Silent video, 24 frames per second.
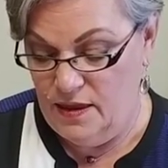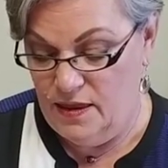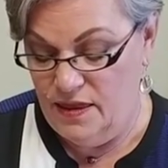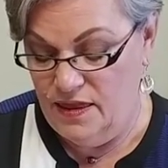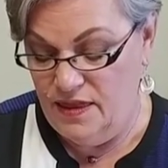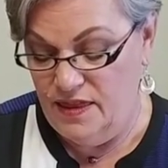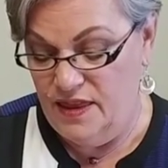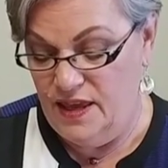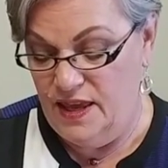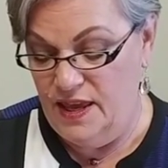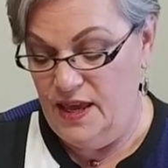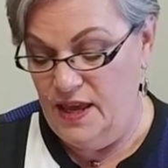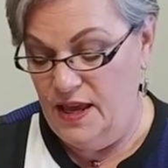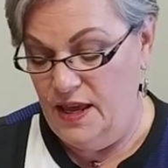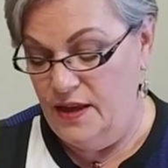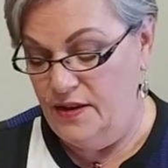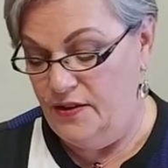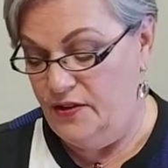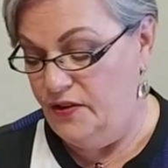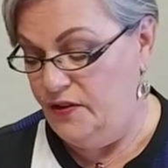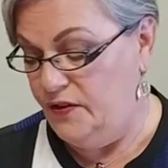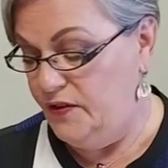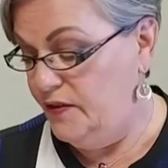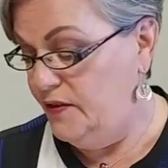
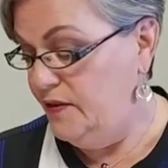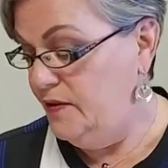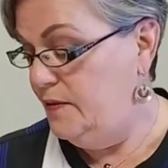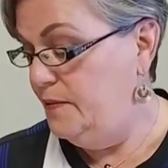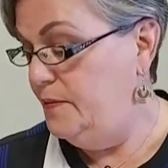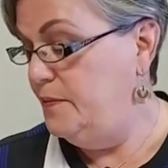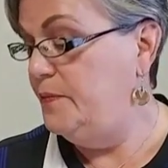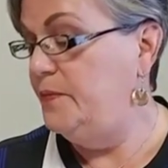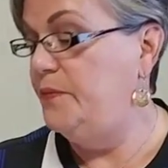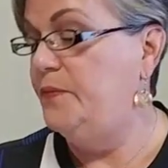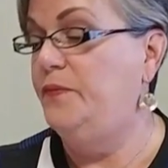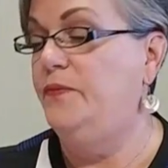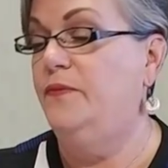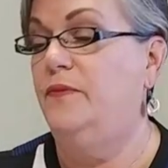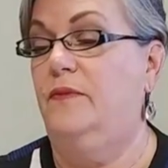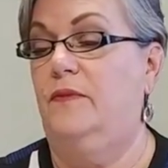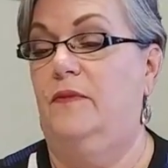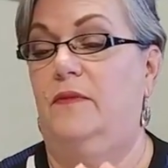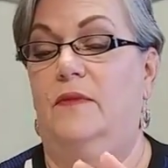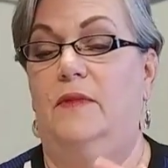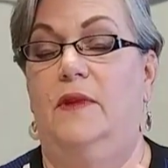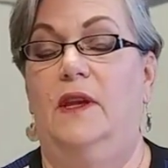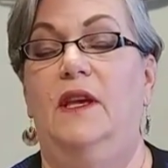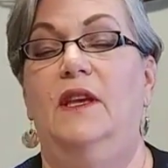this
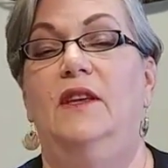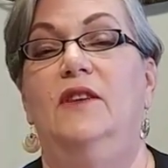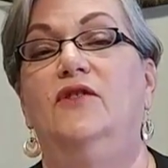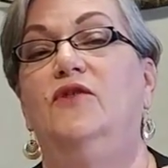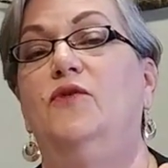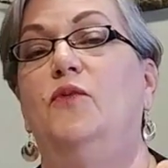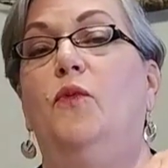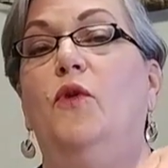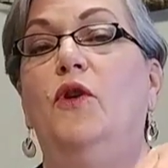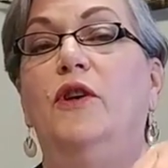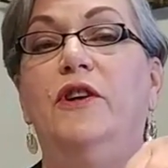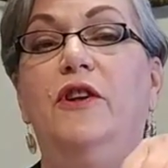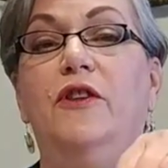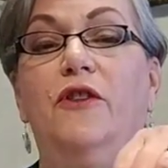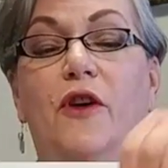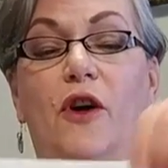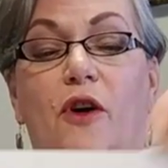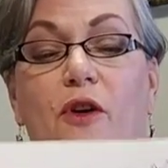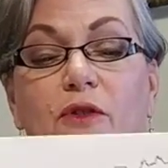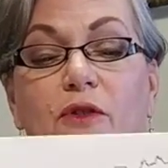is one of